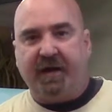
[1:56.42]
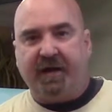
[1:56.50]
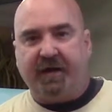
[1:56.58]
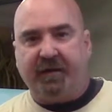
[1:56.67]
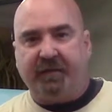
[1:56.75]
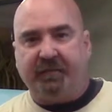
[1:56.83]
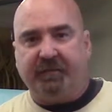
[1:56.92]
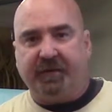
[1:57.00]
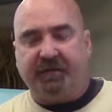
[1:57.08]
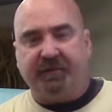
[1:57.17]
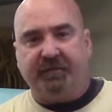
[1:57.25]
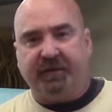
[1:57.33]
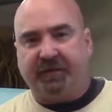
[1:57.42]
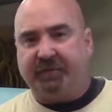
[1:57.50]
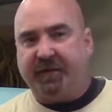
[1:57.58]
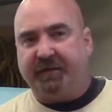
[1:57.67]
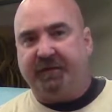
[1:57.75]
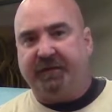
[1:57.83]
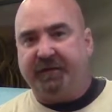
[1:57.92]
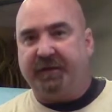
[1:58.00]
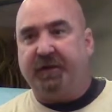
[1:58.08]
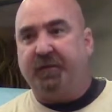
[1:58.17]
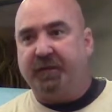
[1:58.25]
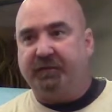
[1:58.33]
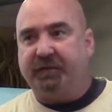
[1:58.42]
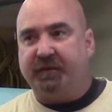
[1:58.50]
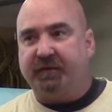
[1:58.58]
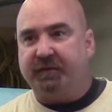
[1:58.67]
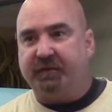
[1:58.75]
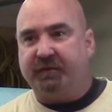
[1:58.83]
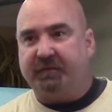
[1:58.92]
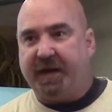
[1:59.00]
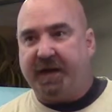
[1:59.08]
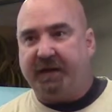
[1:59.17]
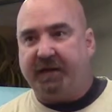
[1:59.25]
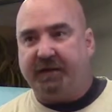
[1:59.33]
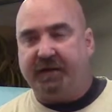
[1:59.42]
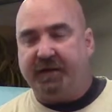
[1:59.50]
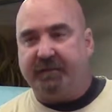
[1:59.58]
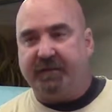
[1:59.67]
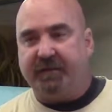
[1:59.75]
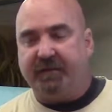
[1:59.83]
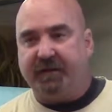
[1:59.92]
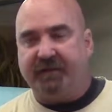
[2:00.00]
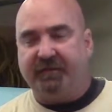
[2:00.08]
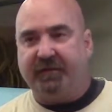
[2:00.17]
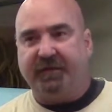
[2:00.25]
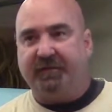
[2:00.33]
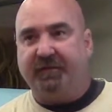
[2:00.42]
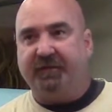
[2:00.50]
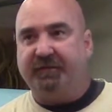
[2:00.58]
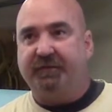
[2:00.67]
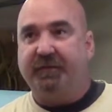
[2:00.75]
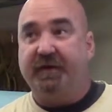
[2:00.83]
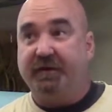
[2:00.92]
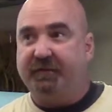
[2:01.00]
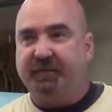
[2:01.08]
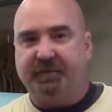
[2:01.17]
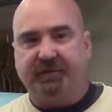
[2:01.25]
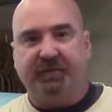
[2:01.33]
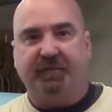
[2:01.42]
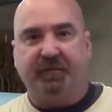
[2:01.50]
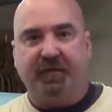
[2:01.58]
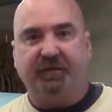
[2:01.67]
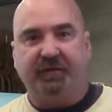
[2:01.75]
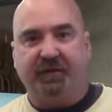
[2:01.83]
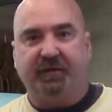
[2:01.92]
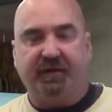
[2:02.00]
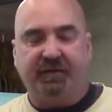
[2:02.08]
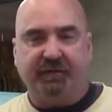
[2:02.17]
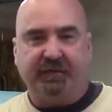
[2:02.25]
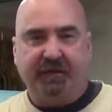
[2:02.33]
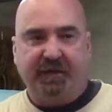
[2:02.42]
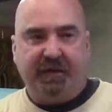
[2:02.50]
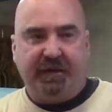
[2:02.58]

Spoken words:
It seems like about the only thing it won't stick to is packing tape, and I find that really strange, but for some reason it doesn't.